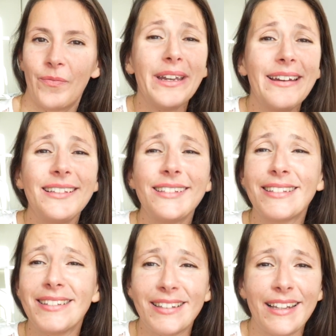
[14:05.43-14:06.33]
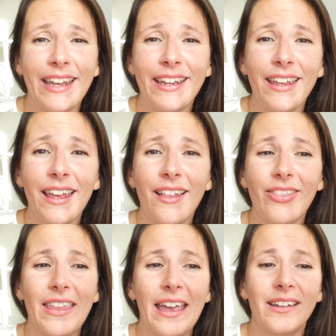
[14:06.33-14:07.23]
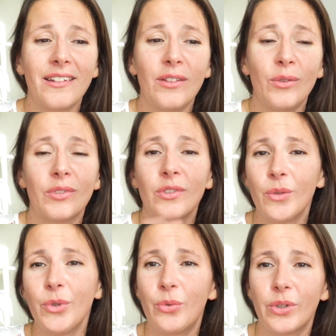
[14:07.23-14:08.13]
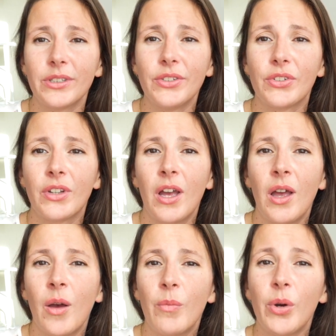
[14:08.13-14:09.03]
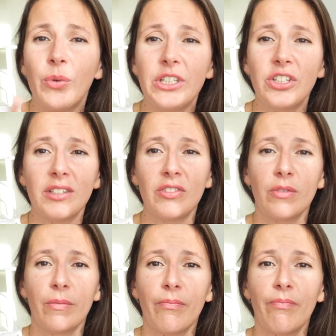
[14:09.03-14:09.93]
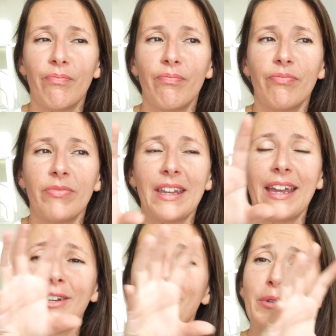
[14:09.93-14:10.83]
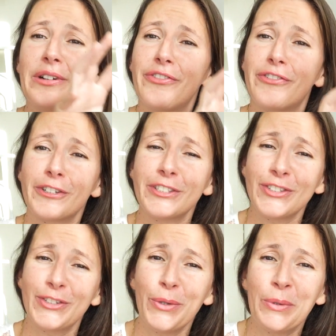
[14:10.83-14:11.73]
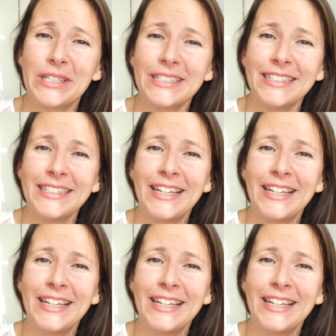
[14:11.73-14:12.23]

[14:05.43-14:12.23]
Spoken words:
It is slang that use normal words, but we just kind of reverse the word.